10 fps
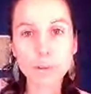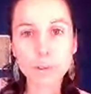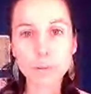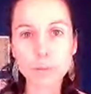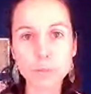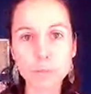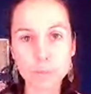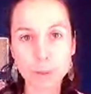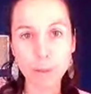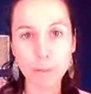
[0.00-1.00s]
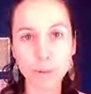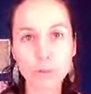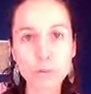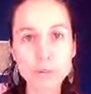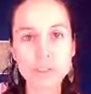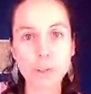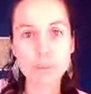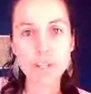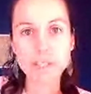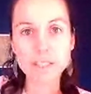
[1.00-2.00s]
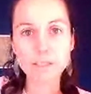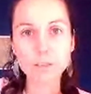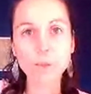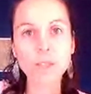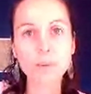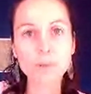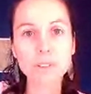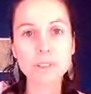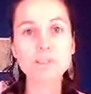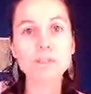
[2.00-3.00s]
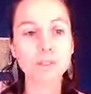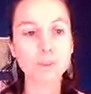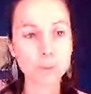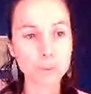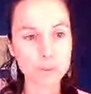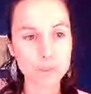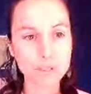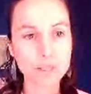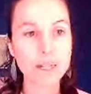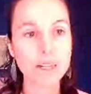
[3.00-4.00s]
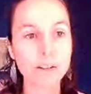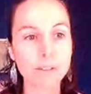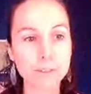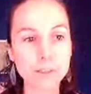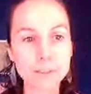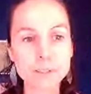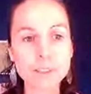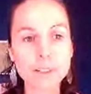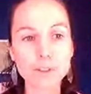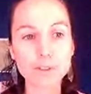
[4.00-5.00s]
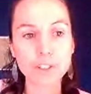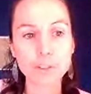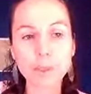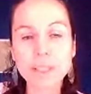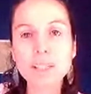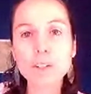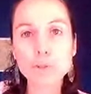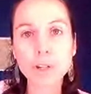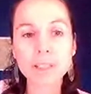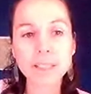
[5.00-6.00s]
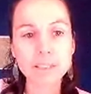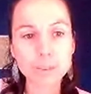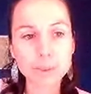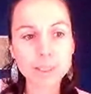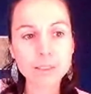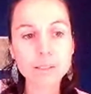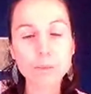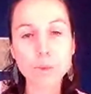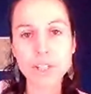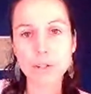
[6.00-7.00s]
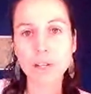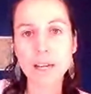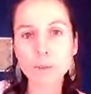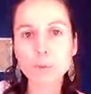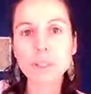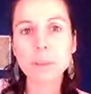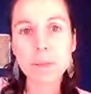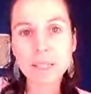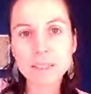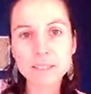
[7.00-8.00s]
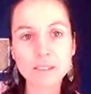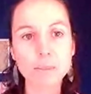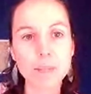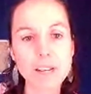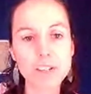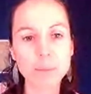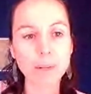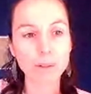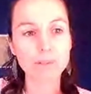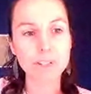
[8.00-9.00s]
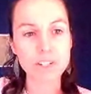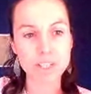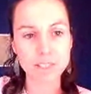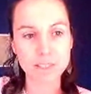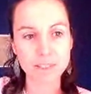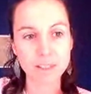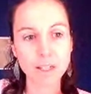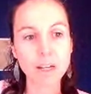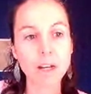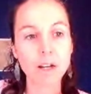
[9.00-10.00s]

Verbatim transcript: In order to uh, pursue these objectives, we used different tools. First, uh, transcranial drug delivery which allows to deplete meningeal macrophages.